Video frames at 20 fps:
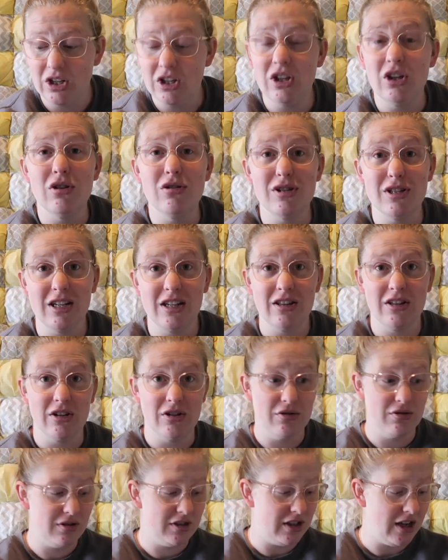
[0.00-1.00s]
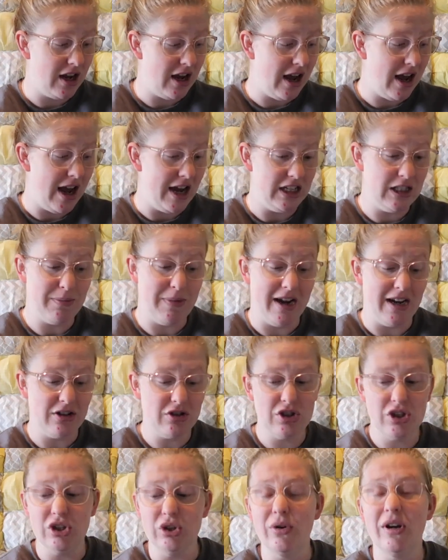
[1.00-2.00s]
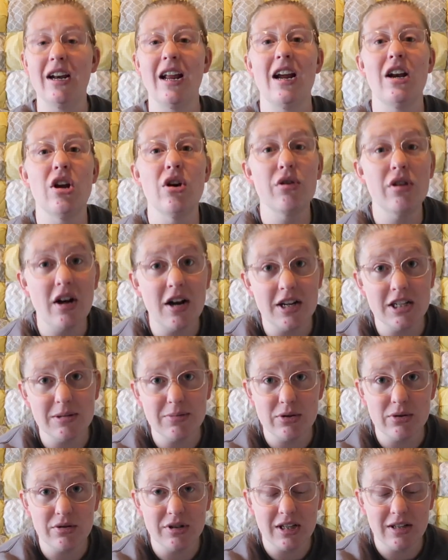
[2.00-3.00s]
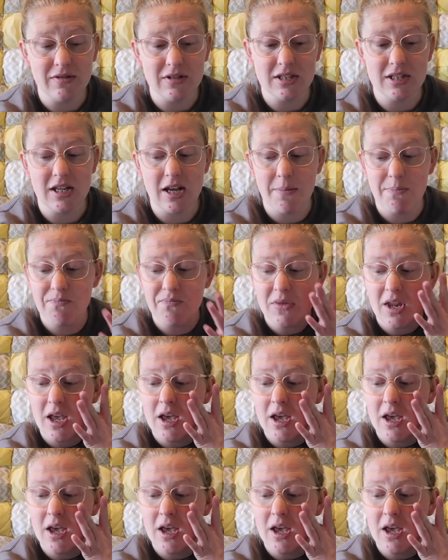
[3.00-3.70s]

using those ice packs too. And I know the hospital will give us some,